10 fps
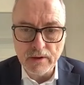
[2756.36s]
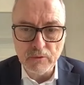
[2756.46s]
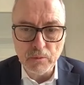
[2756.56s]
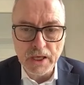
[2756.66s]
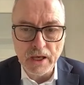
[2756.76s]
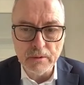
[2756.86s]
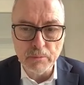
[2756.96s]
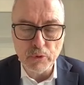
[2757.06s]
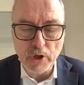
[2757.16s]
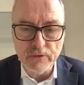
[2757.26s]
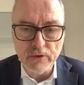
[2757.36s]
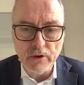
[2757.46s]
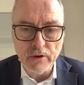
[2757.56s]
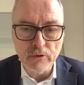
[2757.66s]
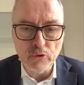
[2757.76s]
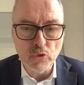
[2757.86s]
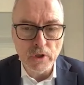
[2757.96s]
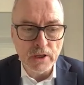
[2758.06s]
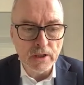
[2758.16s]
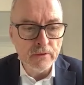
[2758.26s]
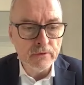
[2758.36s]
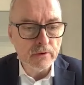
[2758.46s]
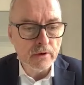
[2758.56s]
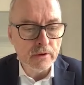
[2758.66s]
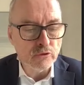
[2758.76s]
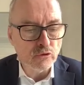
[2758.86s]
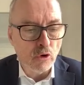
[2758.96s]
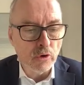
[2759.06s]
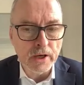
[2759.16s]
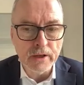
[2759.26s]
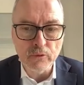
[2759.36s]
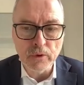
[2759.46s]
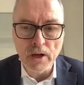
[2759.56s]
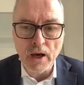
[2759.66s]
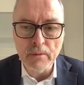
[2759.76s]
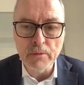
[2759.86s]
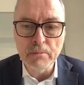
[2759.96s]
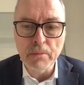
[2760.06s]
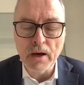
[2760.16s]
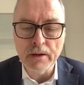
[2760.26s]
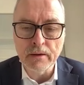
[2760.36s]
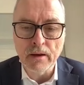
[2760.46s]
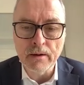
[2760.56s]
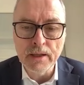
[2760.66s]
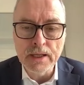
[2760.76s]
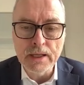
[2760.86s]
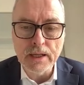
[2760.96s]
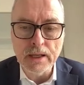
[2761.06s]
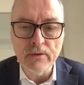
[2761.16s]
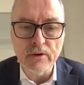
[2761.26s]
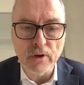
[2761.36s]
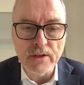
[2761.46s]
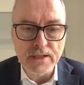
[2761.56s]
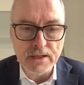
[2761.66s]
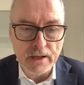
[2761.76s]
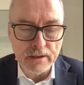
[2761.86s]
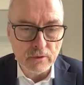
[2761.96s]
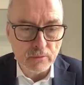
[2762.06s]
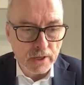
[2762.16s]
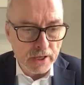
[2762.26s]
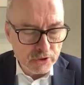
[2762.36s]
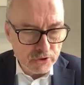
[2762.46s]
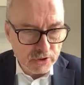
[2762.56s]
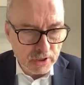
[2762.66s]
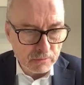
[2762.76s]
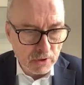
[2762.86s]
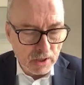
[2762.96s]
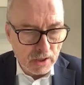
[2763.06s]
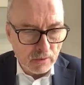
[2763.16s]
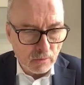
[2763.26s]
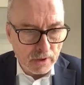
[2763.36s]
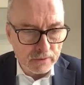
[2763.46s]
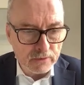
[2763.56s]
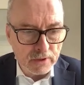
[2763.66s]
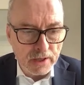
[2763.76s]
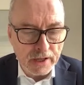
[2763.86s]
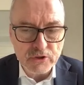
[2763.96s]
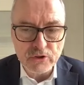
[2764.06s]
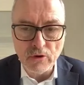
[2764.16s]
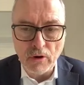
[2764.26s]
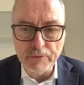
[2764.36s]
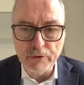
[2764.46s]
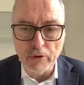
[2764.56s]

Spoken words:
that we get a president who is a strong and reliable partner in the transatlantic relationship, whereas the election of